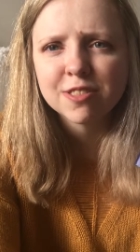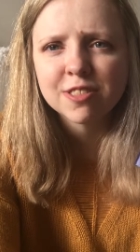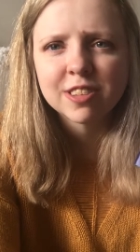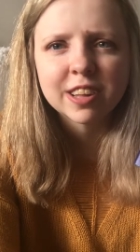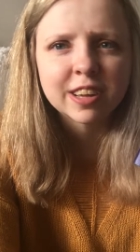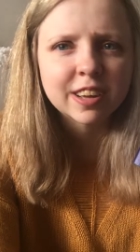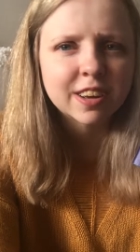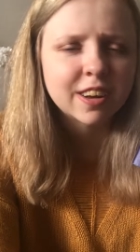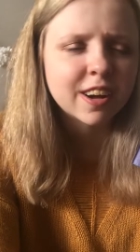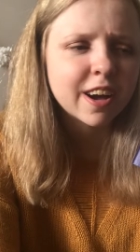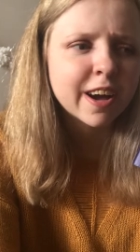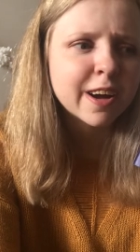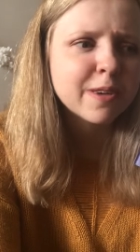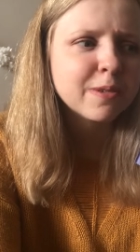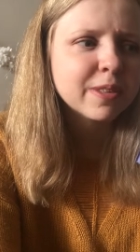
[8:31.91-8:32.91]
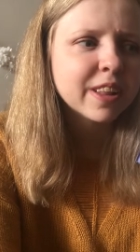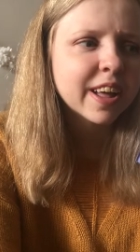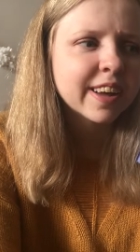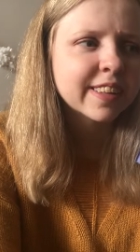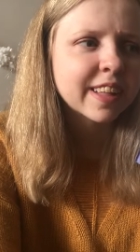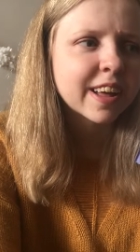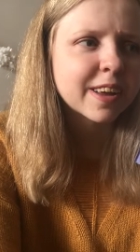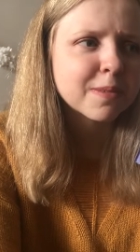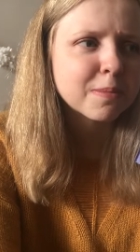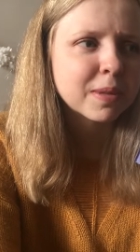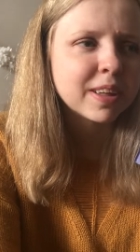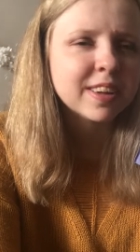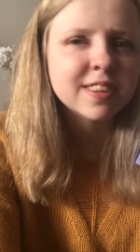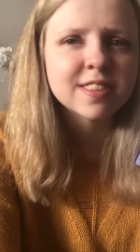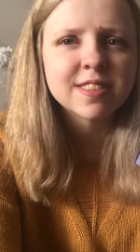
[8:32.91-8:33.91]
Like, I would like that,
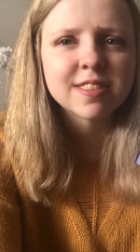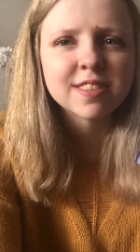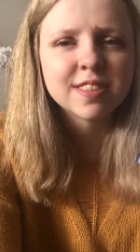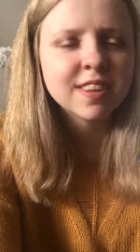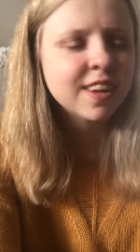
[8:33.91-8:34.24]
please.